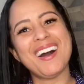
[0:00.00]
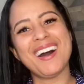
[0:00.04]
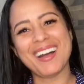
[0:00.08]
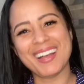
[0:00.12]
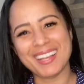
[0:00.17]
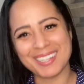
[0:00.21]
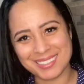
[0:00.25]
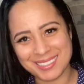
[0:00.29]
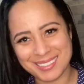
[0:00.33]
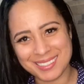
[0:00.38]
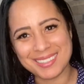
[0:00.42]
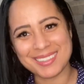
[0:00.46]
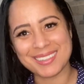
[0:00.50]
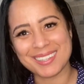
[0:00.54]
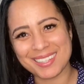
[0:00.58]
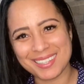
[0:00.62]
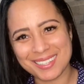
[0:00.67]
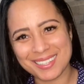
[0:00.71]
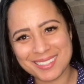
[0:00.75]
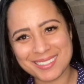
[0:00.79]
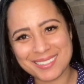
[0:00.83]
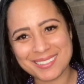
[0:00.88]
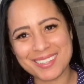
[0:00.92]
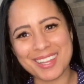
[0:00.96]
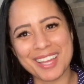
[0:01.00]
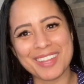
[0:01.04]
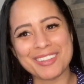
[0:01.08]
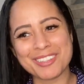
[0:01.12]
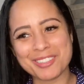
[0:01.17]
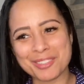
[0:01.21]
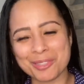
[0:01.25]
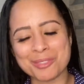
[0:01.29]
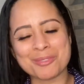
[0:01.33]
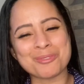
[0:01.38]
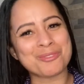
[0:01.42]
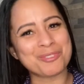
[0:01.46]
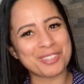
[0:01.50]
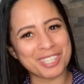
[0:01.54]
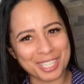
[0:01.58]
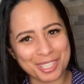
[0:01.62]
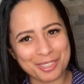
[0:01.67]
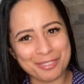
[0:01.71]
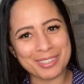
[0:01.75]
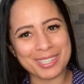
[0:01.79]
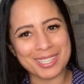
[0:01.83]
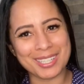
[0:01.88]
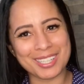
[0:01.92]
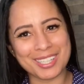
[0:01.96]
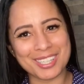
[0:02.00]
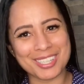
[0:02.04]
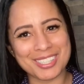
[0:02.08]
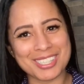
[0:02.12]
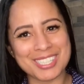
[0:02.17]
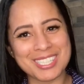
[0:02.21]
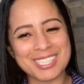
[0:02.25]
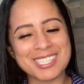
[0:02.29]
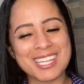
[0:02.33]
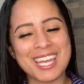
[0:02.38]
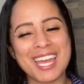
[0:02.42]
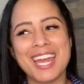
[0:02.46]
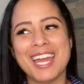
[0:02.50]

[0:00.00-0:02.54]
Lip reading: I did this. Like, this was really, really good.